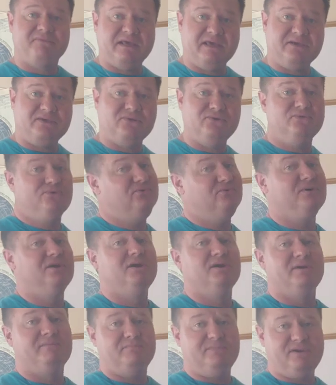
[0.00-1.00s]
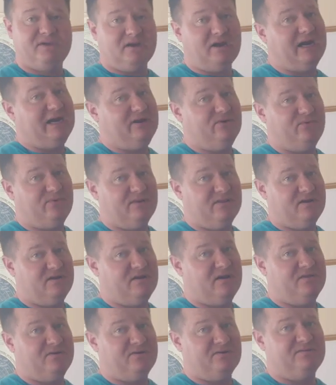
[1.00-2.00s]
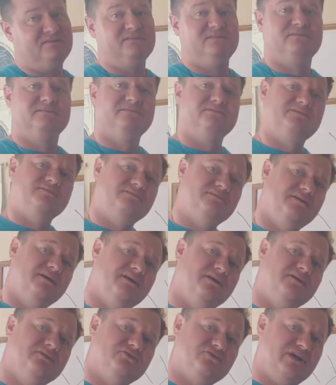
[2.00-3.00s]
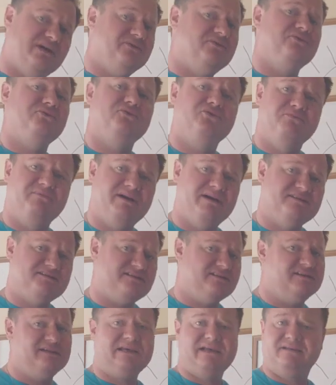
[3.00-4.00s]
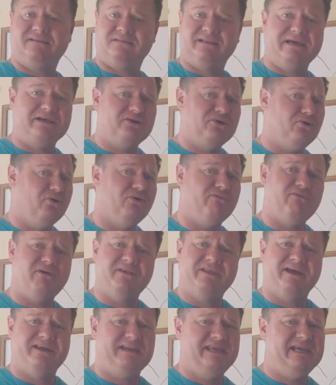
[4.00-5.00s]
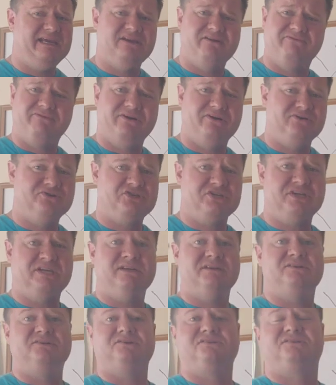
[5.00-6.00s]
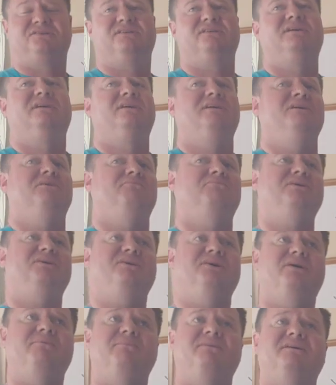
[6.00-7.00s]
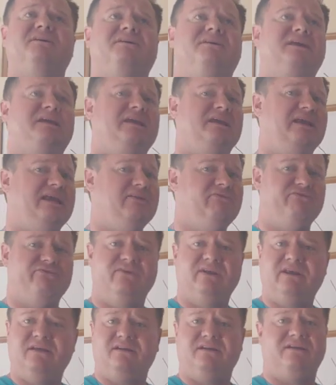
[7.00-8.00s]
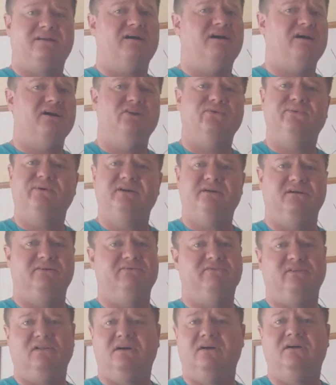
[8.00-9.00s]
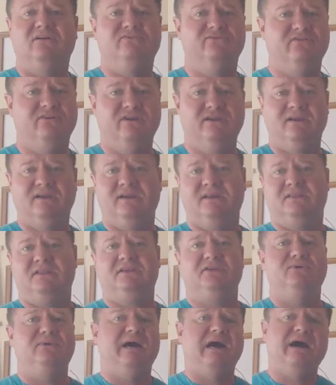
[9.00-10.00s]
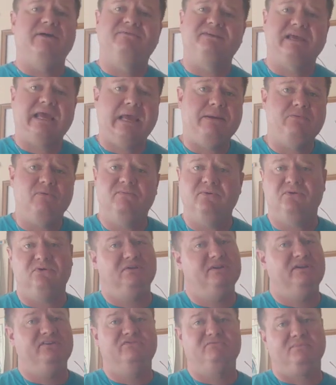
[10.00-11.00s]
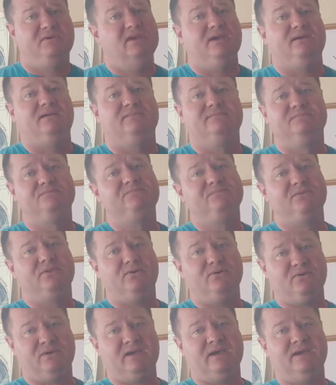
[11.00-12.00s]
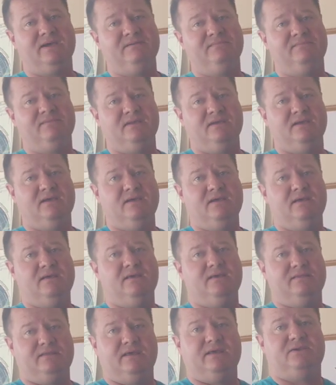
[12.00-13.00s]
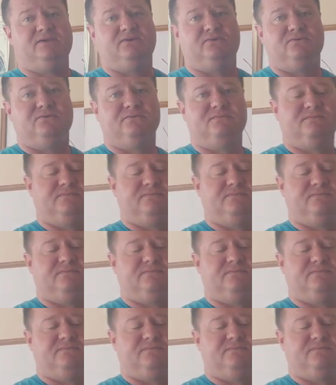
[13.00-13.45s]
Thank you. Be kind to one another. Try to do your best to let go of all that negative energy and just become the infinite conduit of love that you have the capability of being. Okay? Thank you.